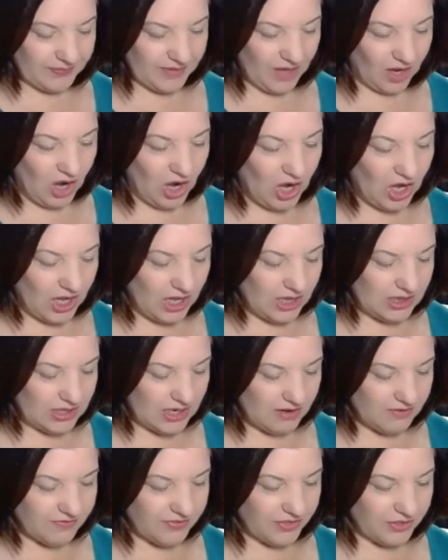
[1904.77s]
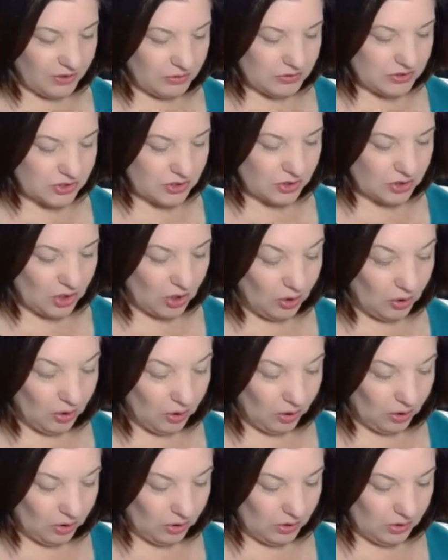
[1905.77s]
all of those
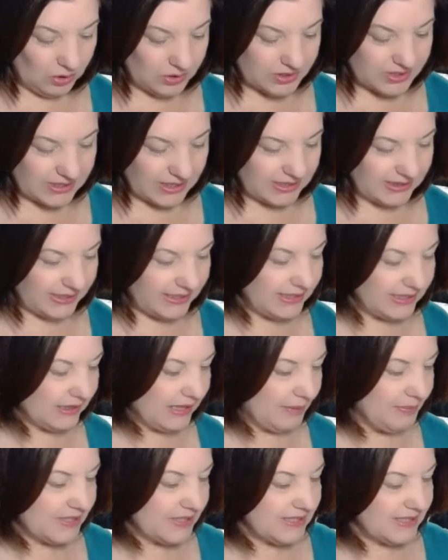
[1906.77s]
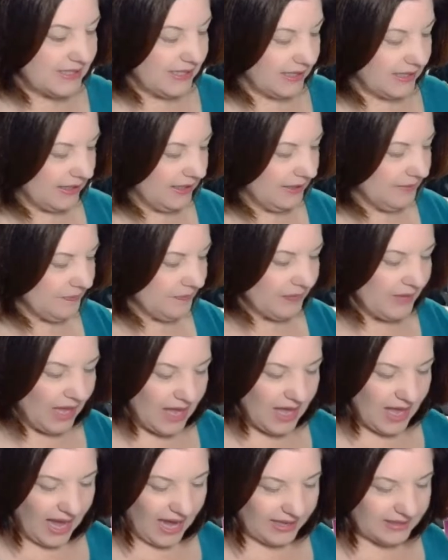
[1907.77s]
goals, let me see.
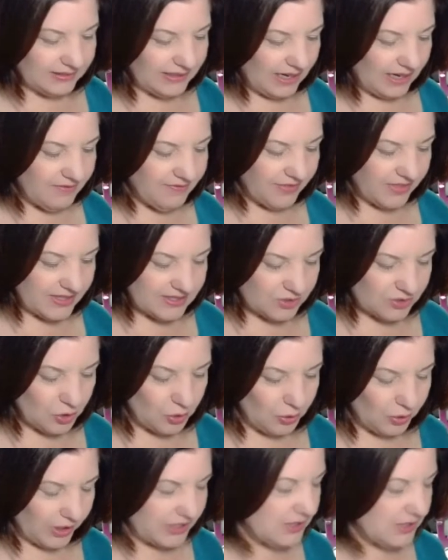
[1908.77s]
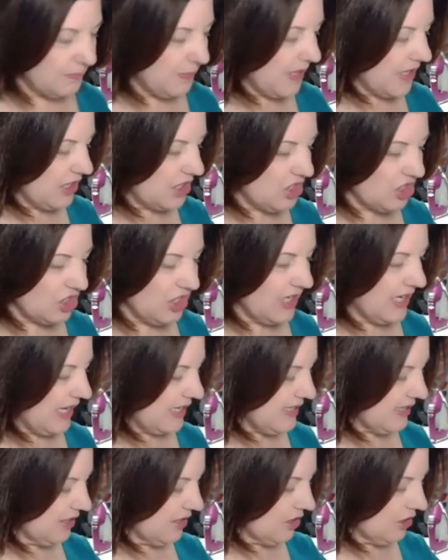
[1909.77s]
I love this course because she
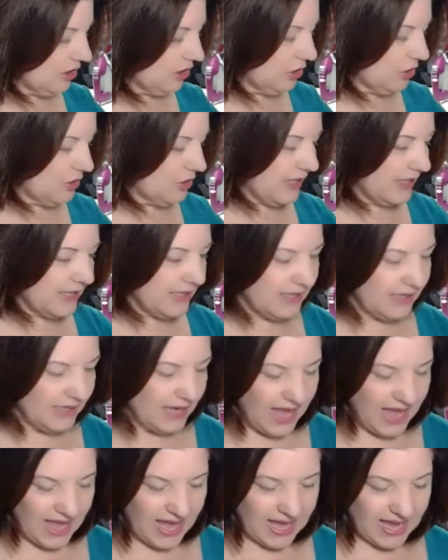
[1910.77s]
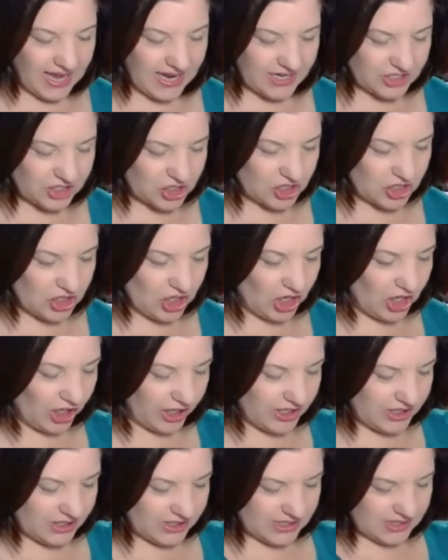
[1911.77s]
has included a
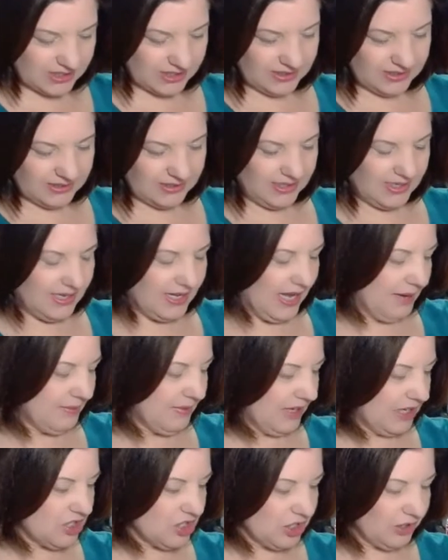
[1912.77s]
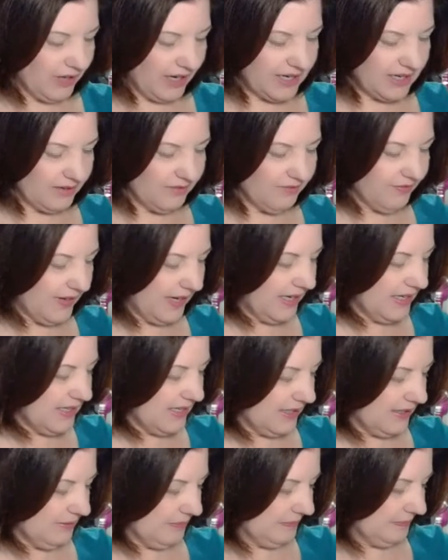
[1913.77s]
chart. I'm not sure I can find
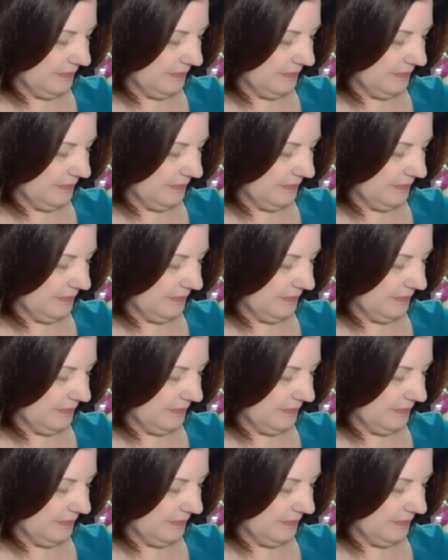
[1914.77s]
it.